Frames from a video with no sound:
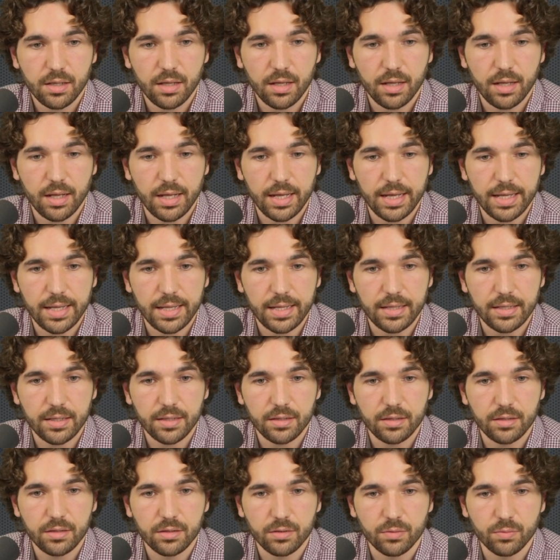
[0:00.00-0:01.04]
the
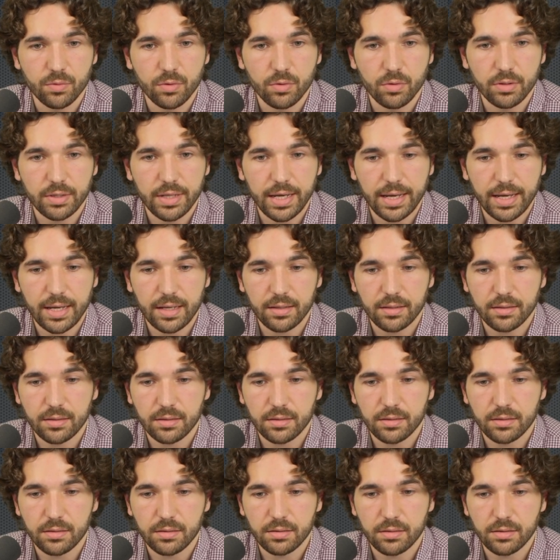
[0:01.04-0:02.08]
role that
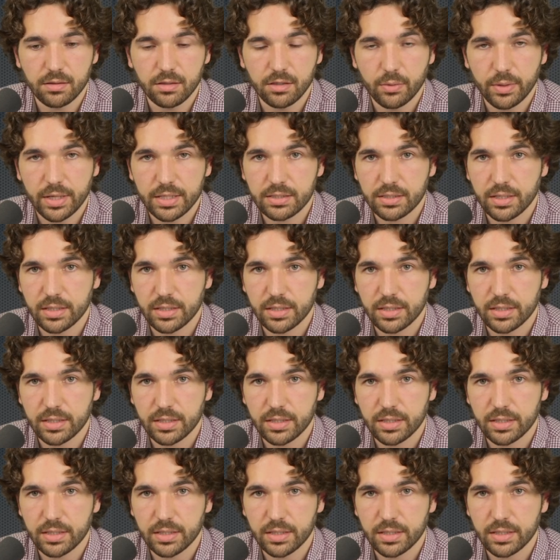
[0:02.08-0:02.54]
the U.S.